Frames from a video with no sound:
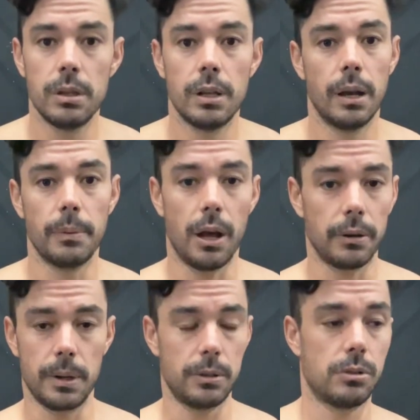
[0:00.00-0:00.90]
I'm
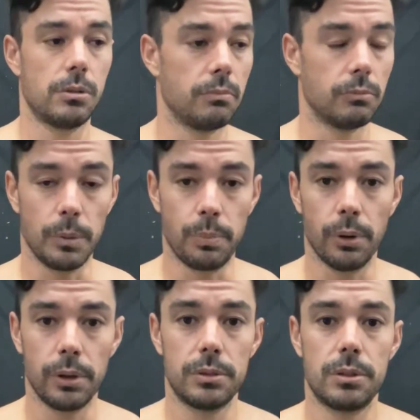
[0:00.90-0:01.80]
going to
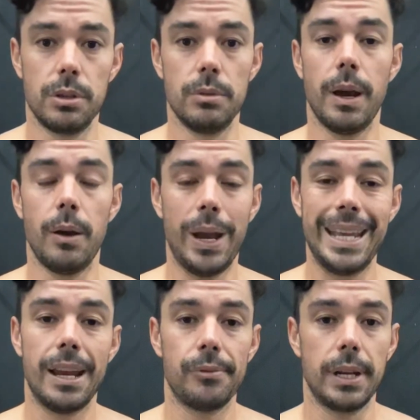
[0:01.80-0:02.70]
report to you my weight
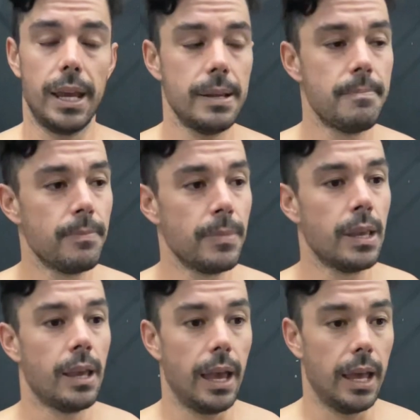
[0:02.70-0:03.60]
every day.
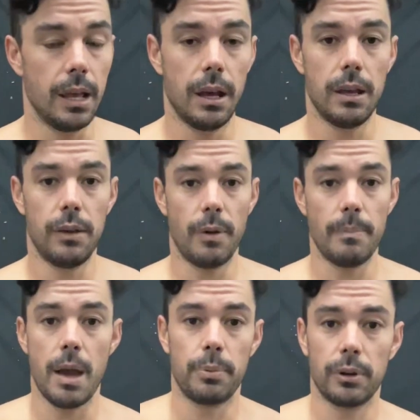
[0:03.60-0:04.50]
And if I'm
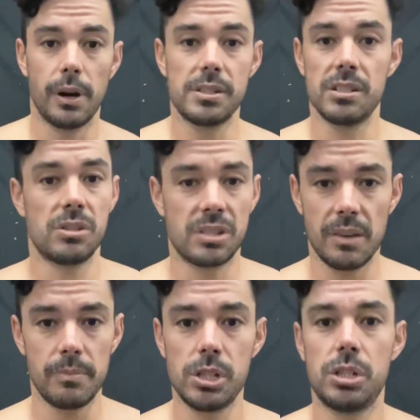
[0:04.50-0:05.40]
not progressing, just
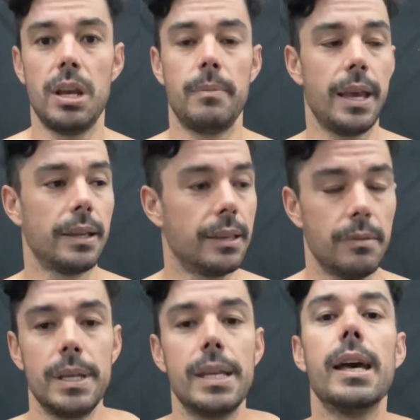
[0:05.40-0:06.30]
give me shit, man. Give
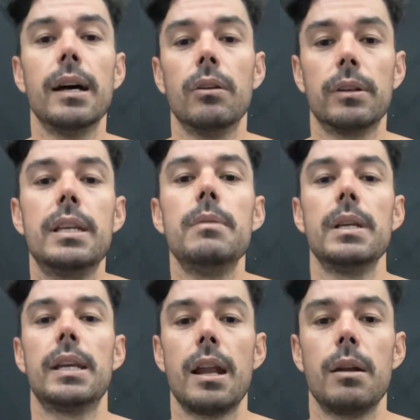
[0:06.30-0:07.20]
me hell. Keep me
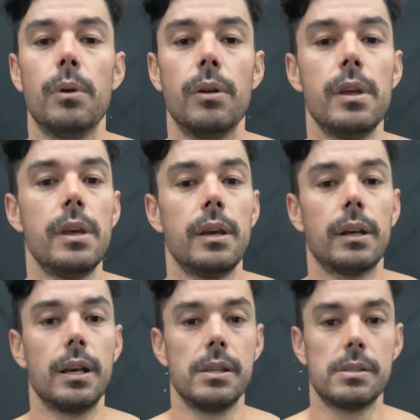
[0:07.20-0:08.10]
accountable,
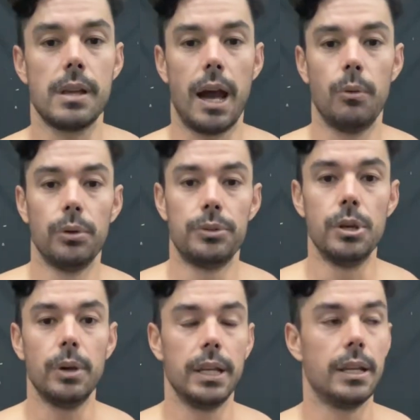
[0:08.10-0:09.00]
because I will
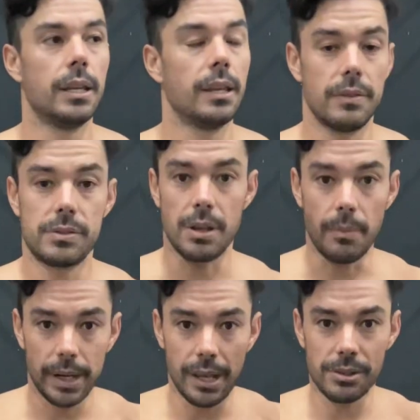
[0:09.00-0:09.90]
do it if
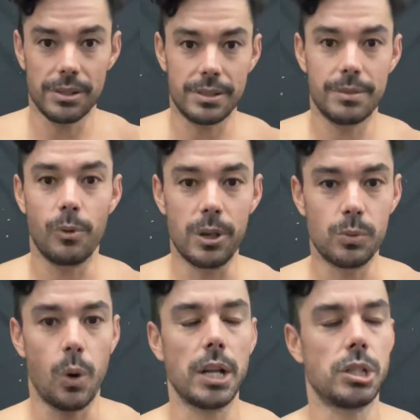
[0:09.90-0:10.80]
somebody else is
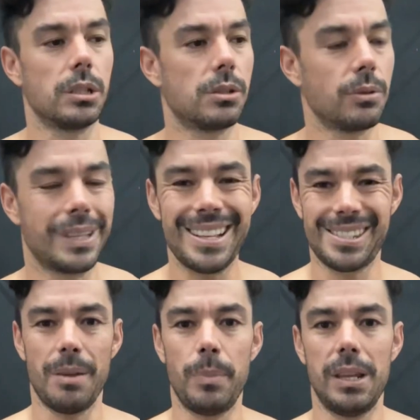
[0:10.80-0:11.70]
watching. So get
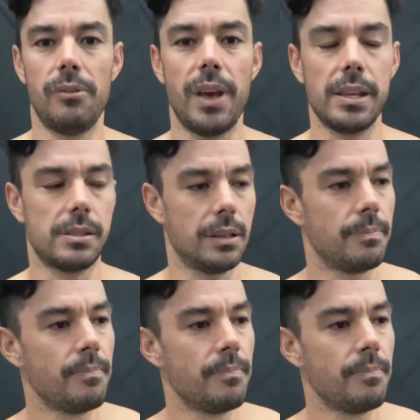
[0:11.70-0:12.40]
somebody invested.